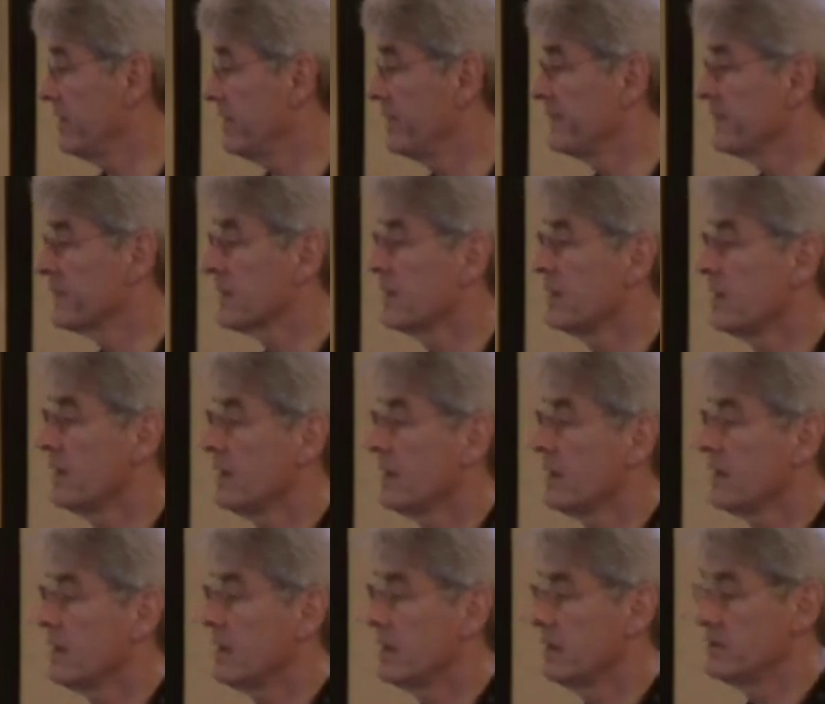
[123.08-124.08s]
uh,
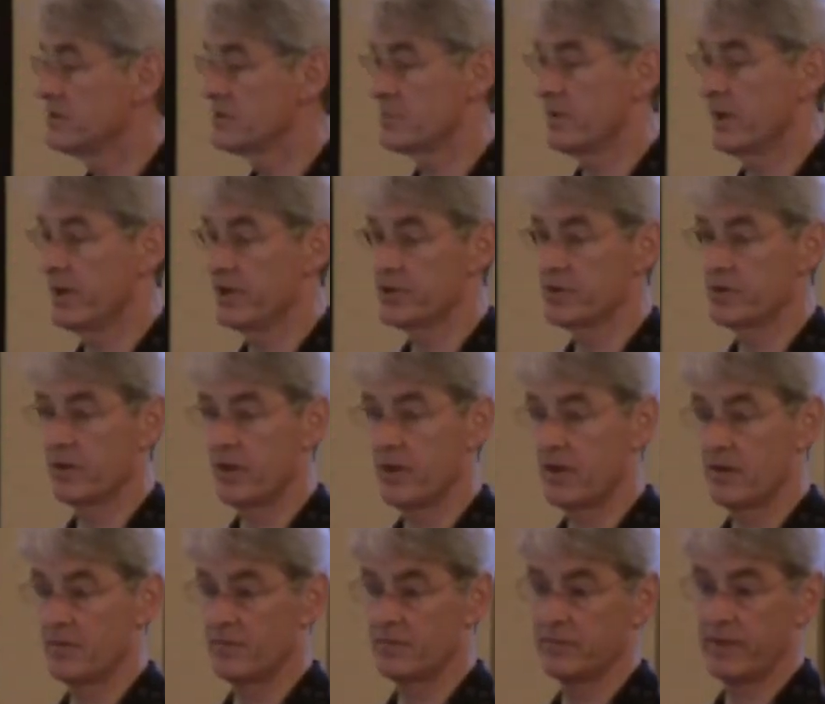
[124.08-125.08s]
uh, inspiration
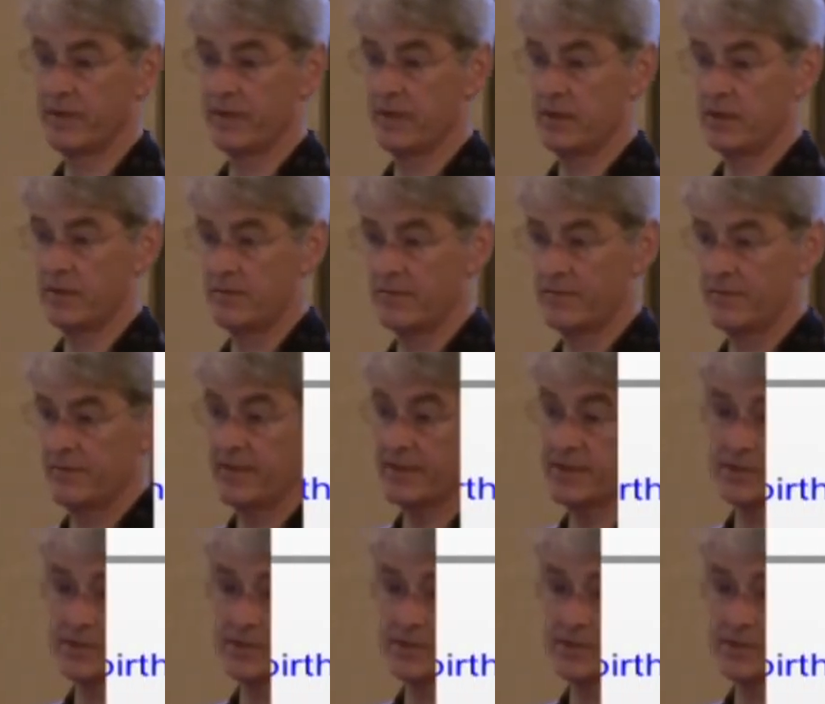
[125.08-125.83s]
of, Len of